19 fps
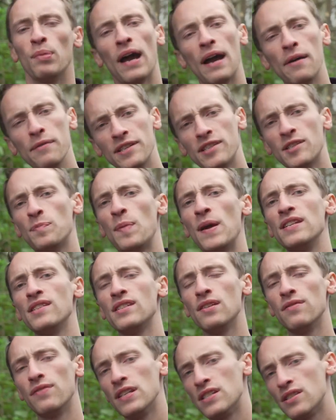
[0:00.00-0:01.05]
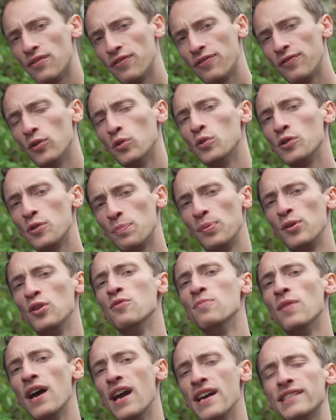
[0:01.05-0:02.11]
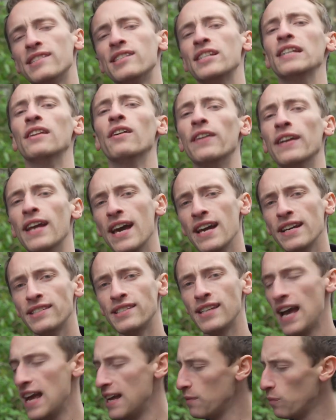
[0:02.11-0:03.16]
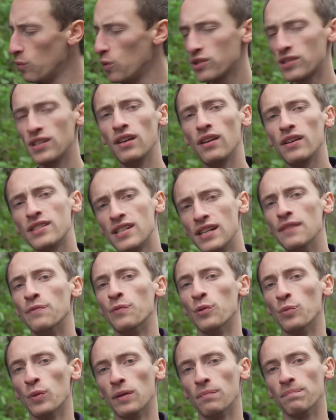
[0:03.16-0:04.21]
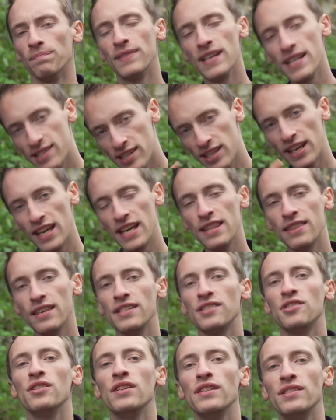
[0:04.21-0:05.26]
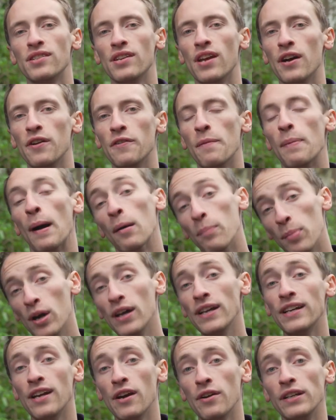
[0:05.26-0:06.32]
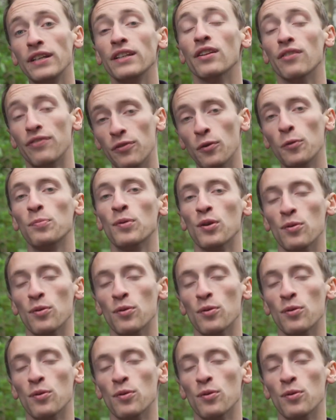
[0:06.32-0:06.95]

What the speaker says: But how expensive is the Ford Puma ST Line X, and what's it like to live with one? These are the key things you need to know about buying and owning the Ford